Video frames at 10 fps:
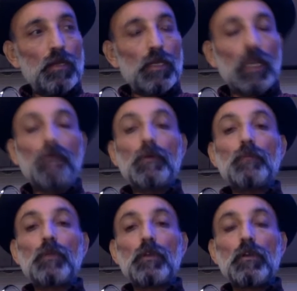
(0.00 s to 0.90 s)

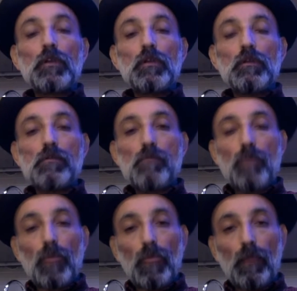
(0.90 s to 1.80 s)
November,
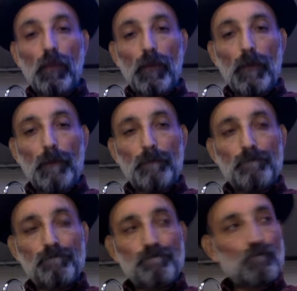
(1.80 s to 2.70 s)
um,
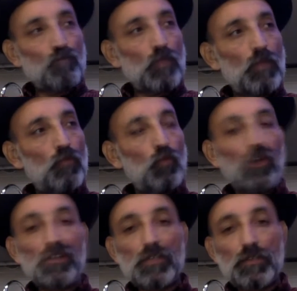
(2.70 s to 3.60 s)

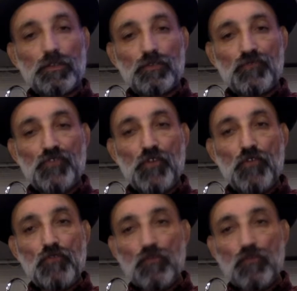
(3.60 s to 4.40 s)
what is it, dude?